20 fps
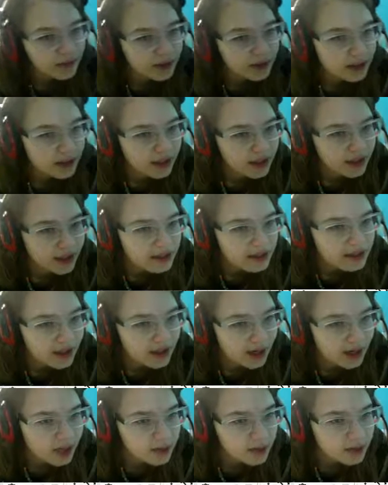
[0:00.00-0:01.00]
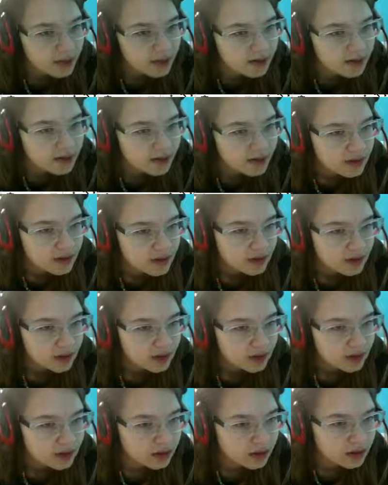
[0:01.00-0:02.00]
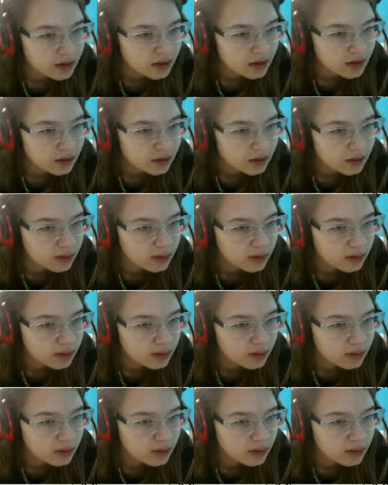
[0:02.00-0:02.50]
and as that happens, the